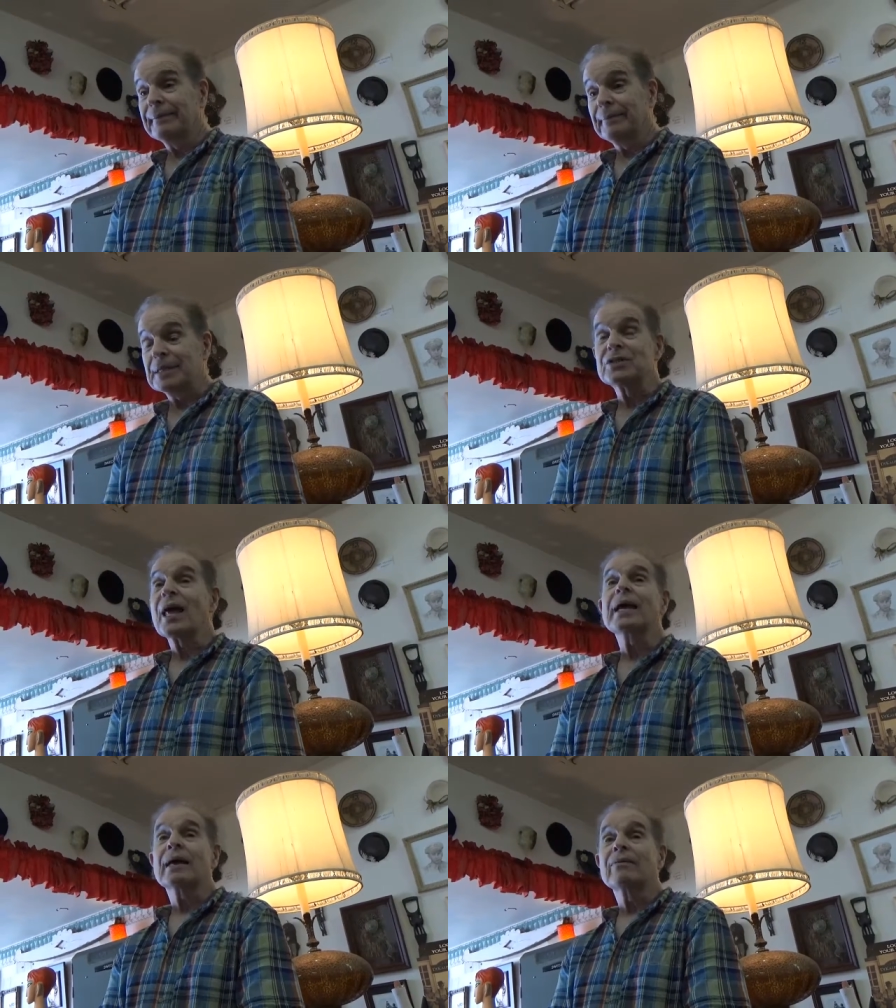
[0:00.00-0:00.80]

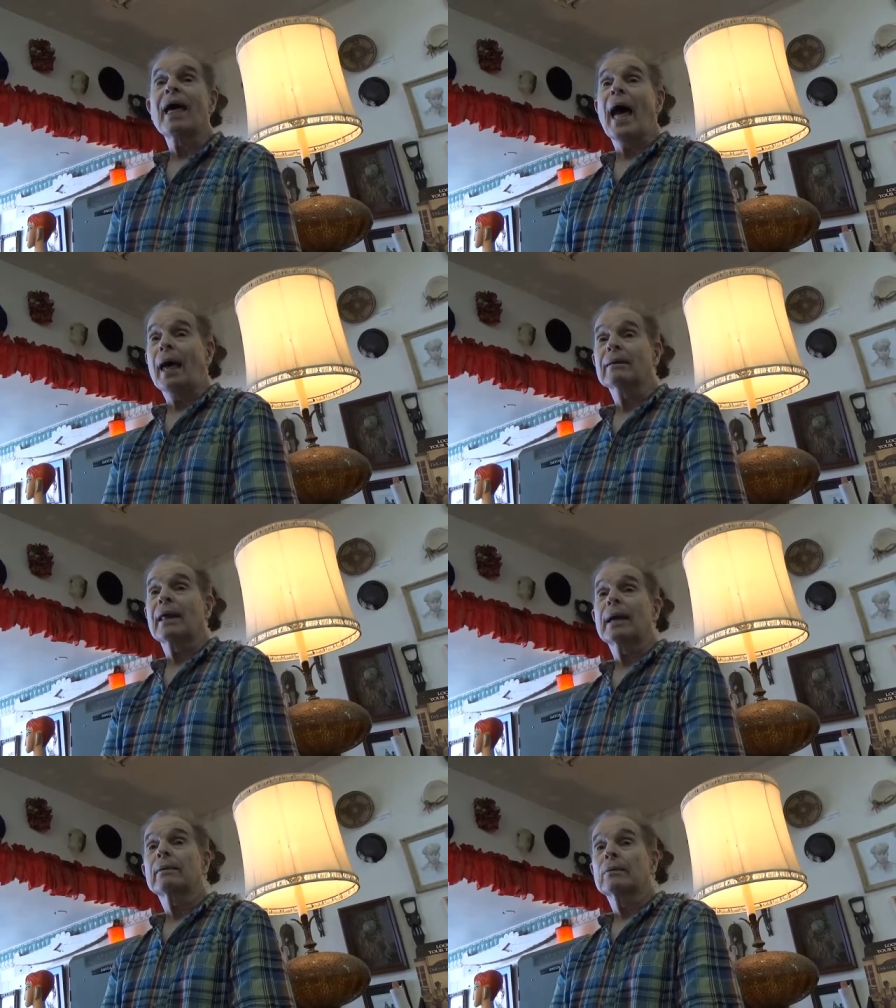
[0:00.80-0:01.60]
mistake in that.
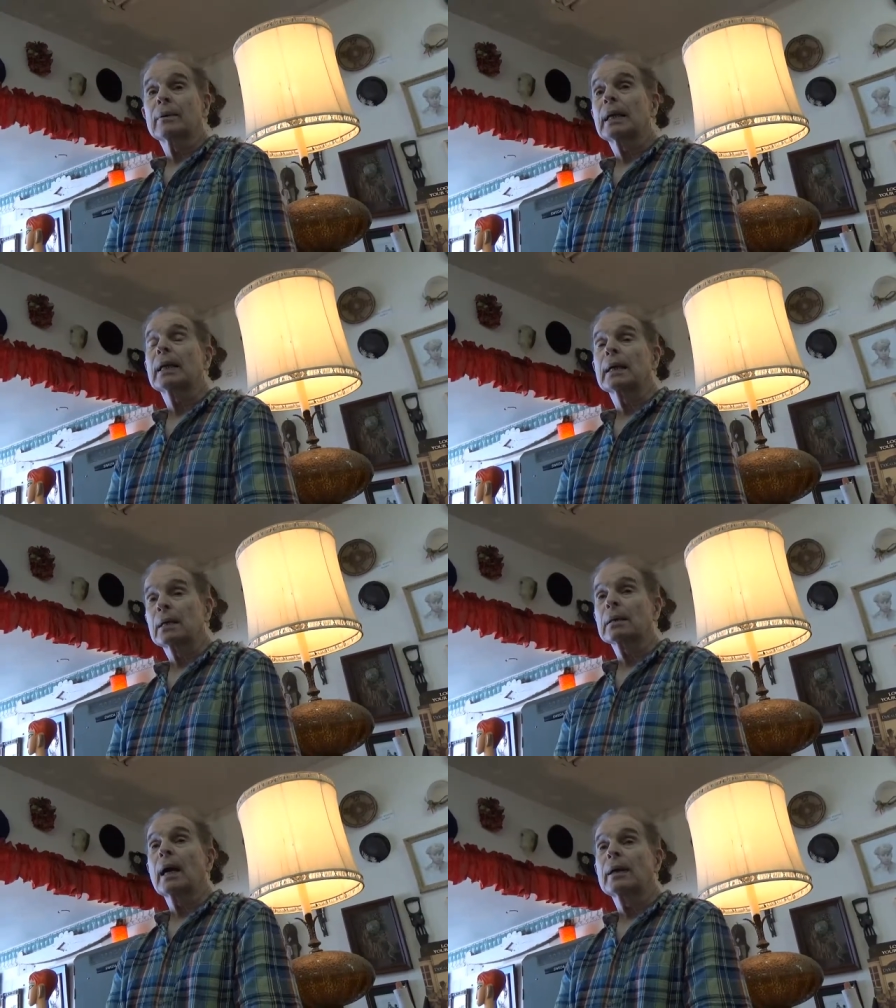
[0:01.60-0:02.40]
That really,
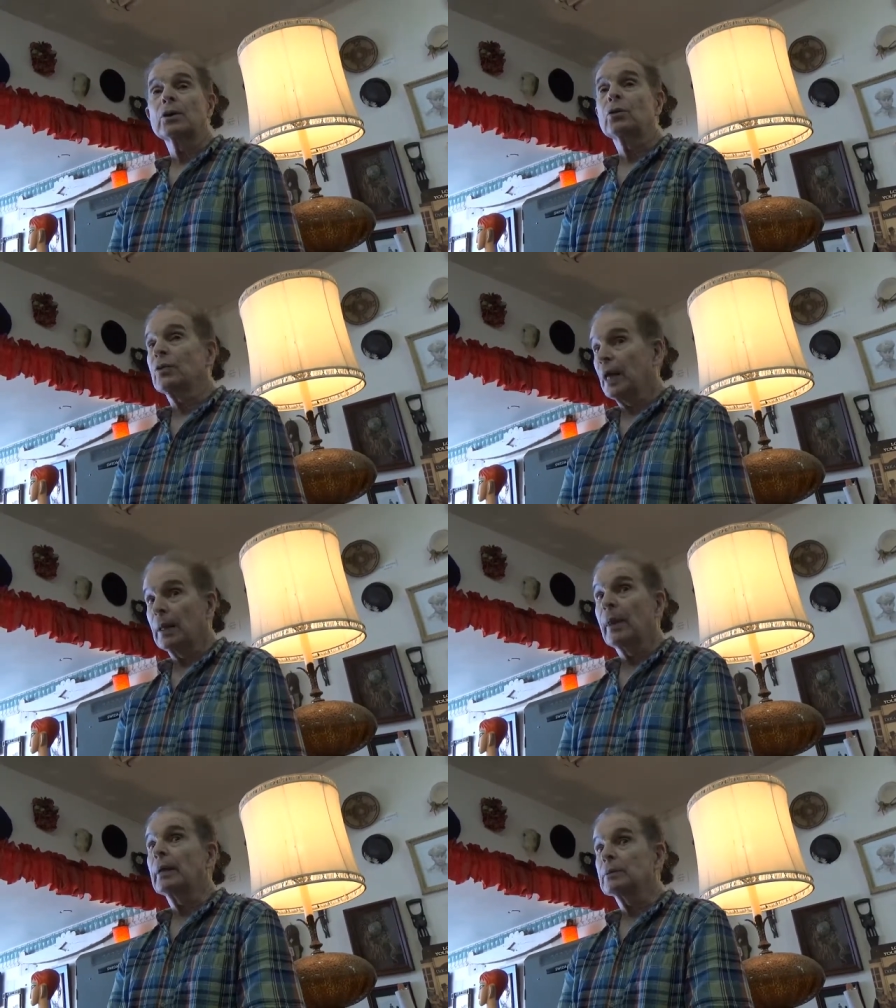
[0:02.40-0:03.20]
I knew
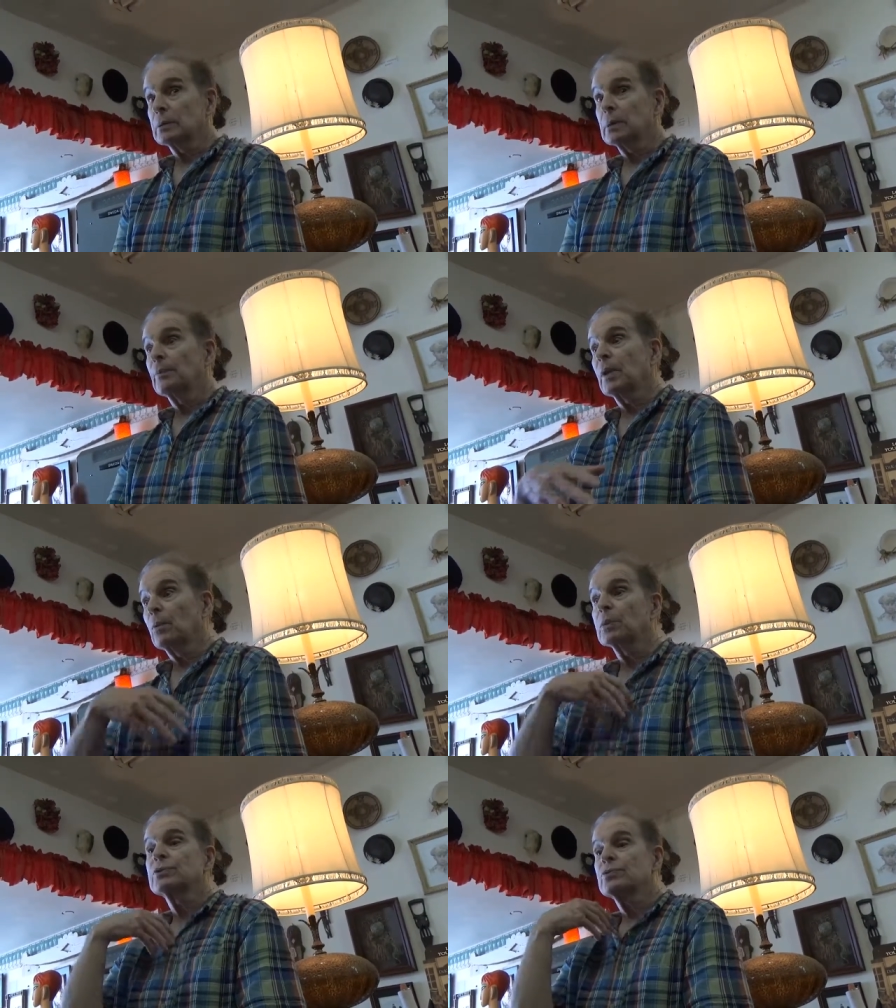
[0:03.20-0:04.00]
then that
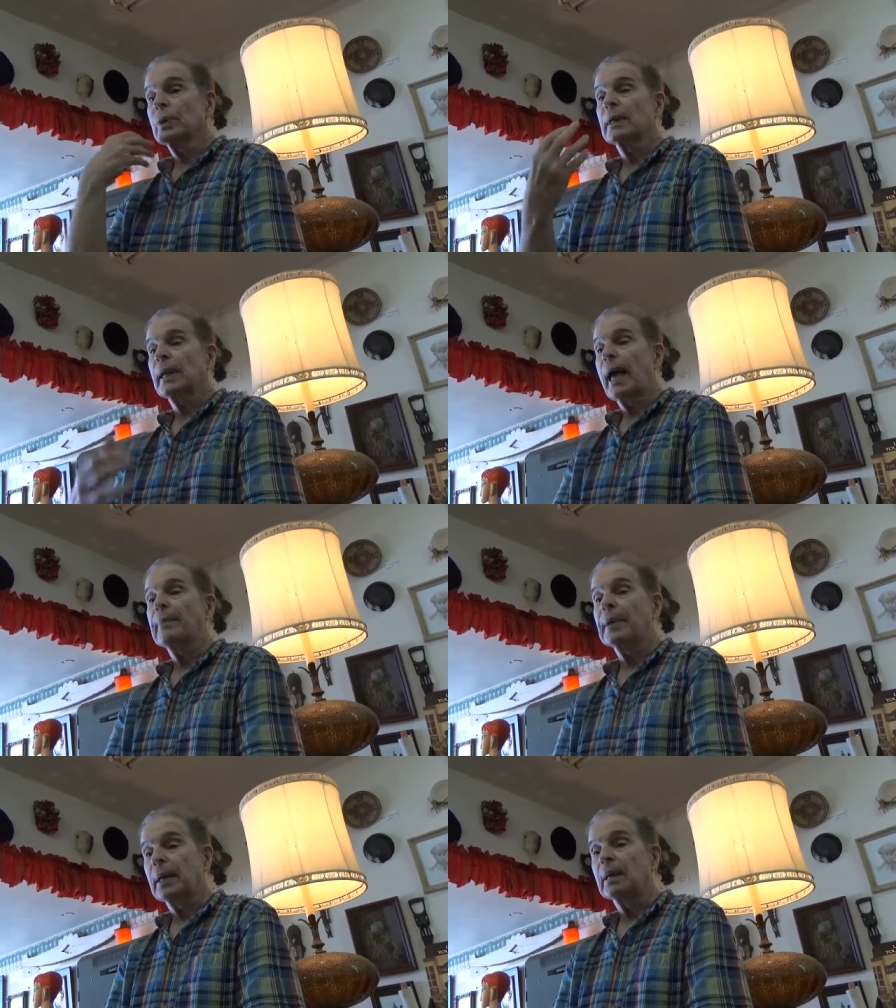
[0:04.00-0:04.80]
something was really
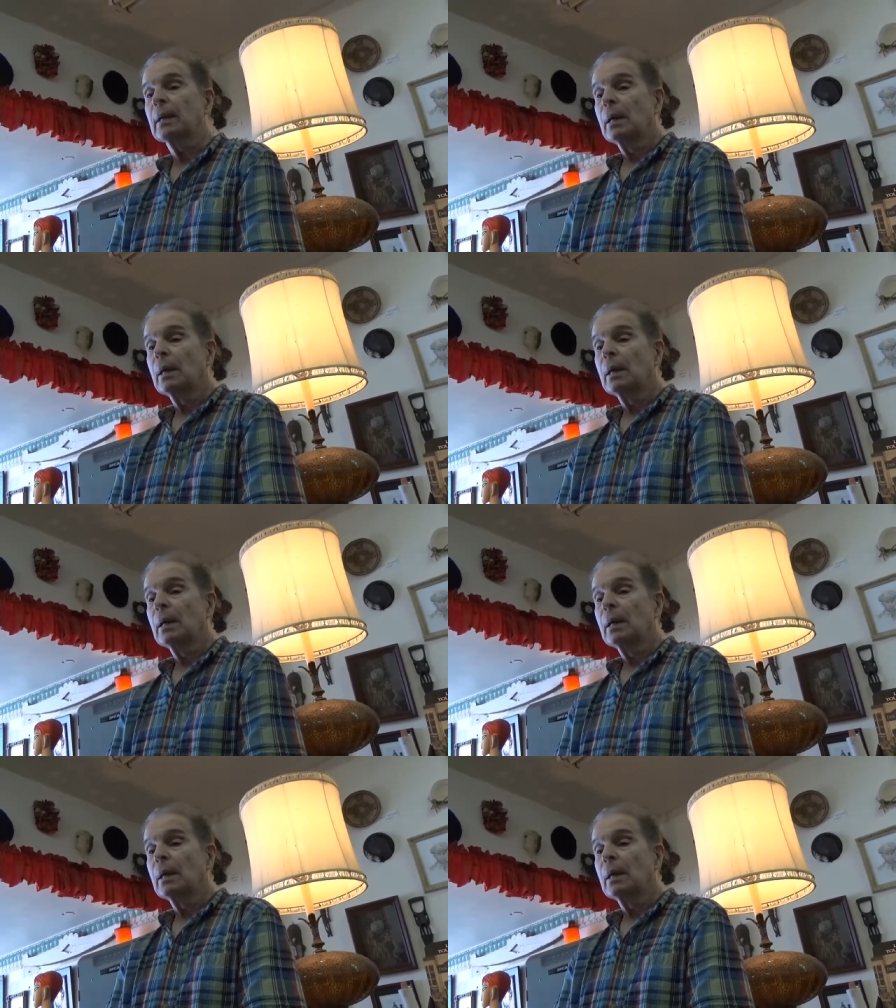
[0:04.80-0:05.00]
happening,